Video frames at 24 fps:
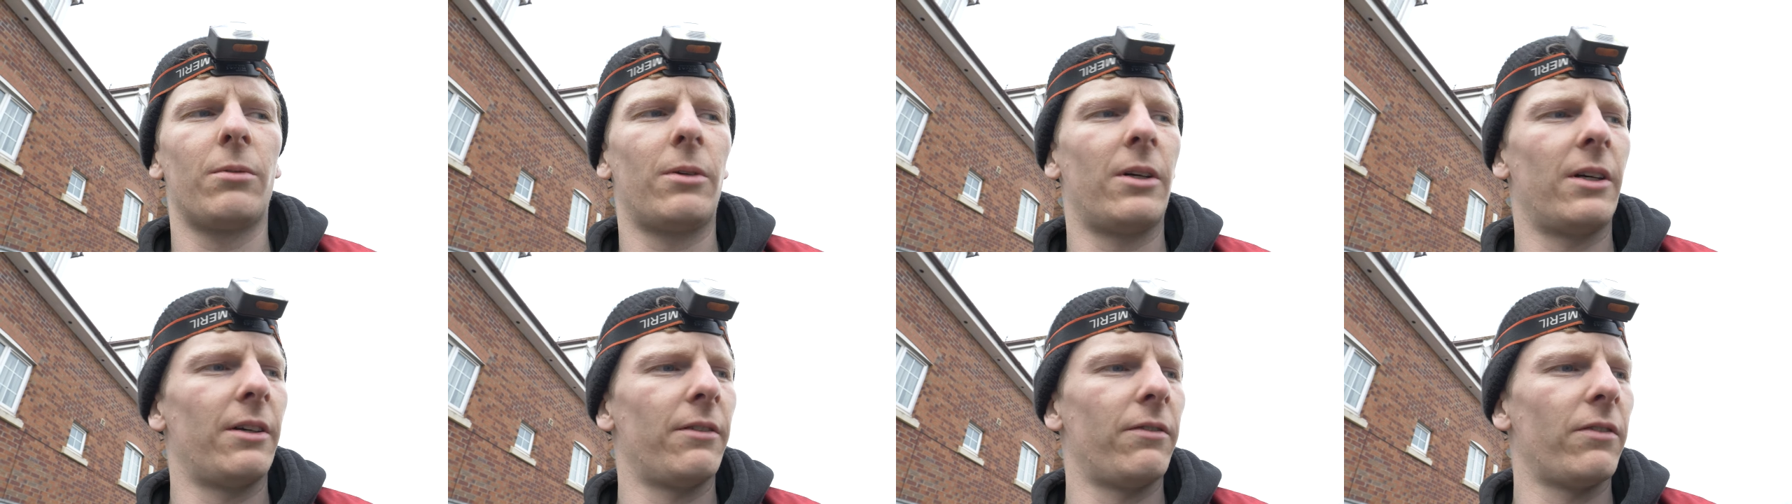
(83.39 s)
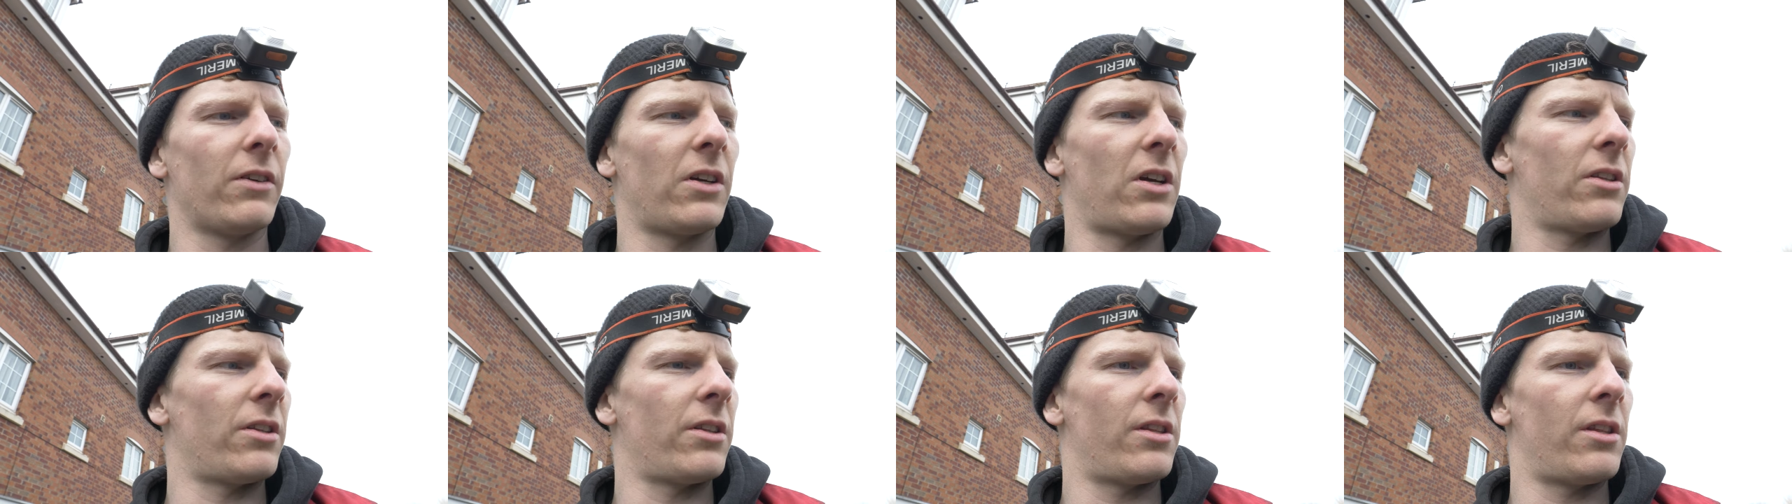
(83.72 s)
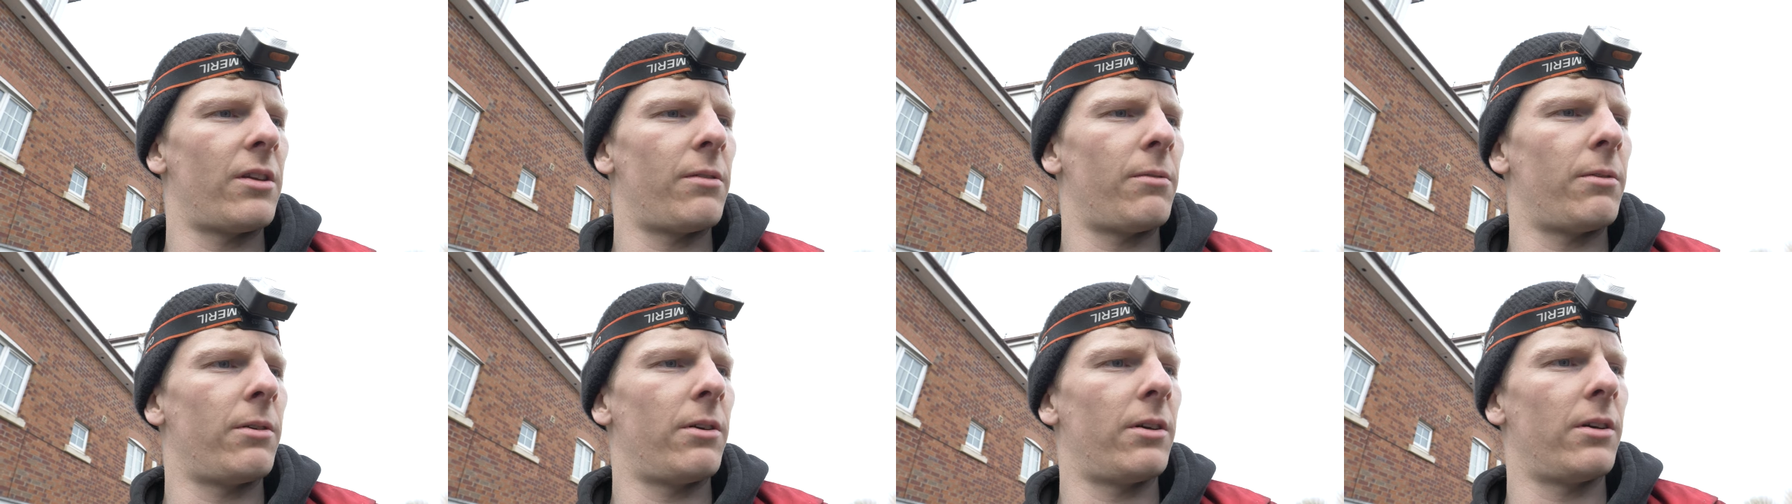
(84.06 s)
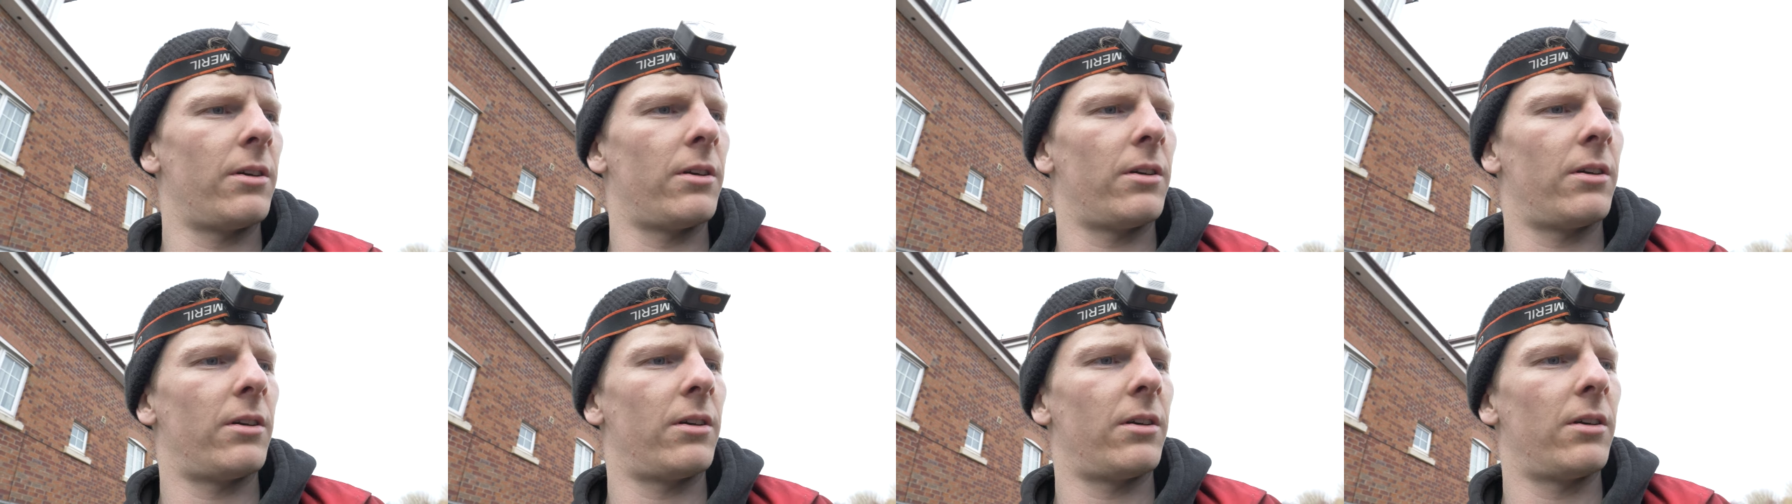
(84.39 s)
why I forgot that they
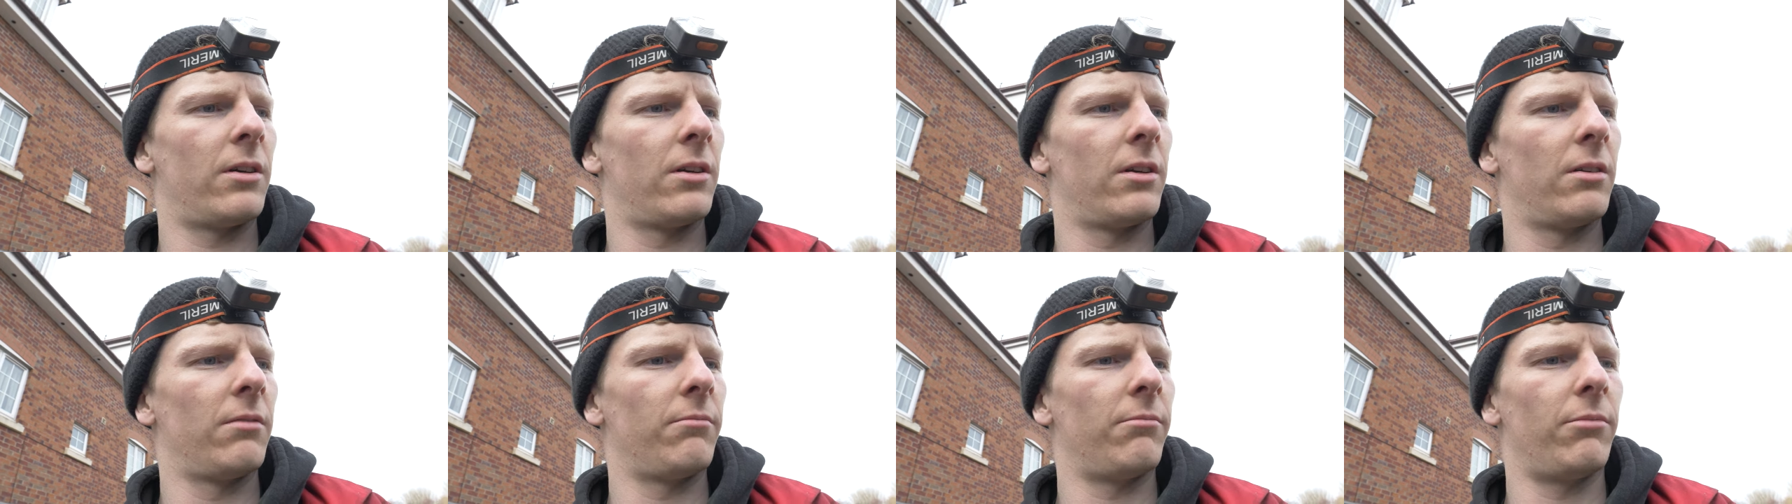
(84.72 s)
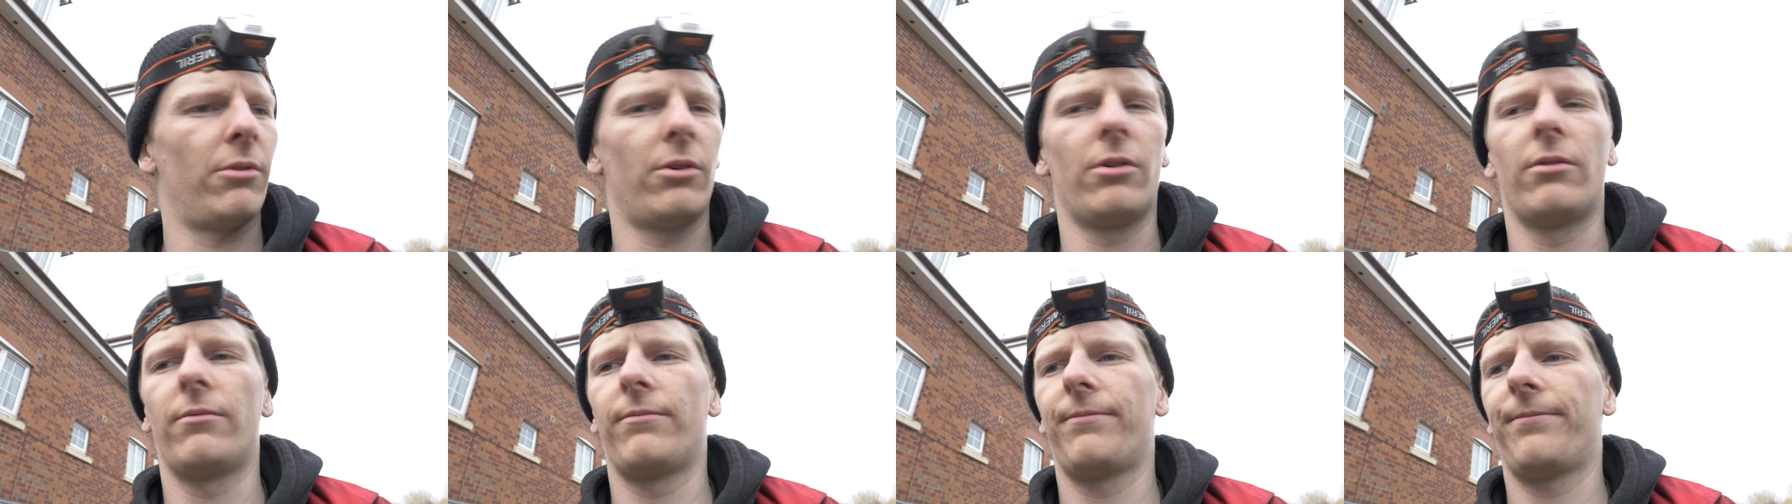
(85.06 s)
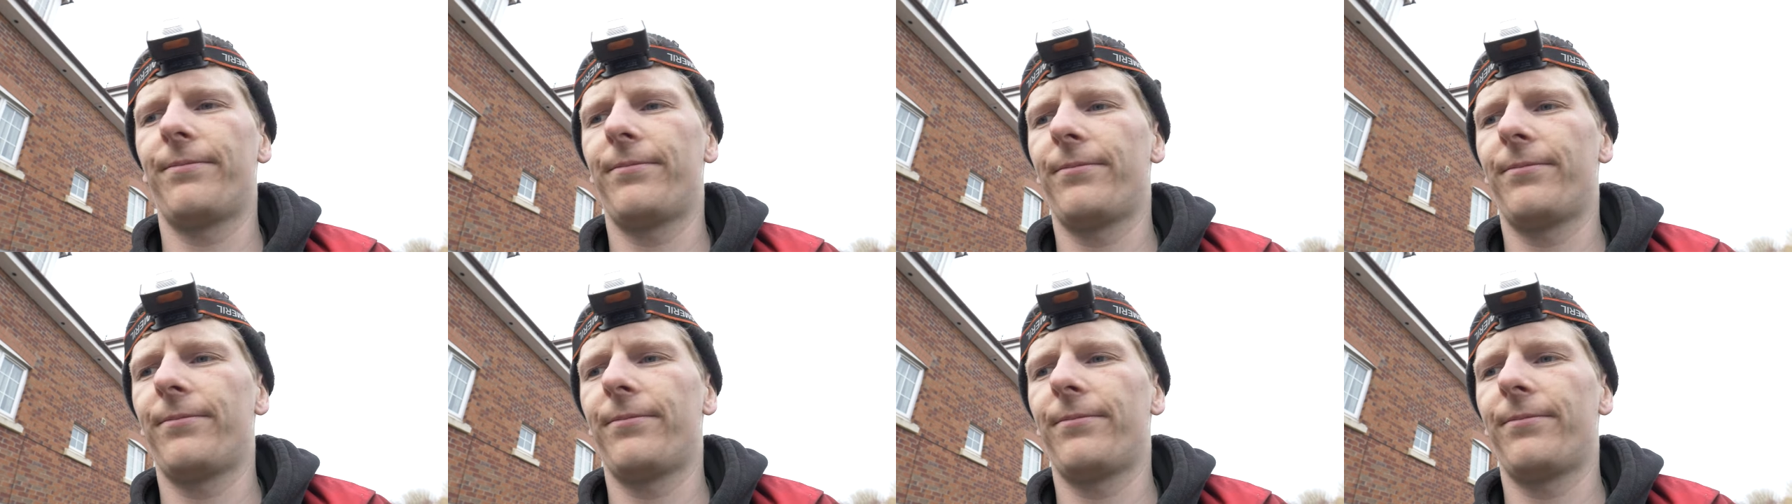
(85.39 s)
were, but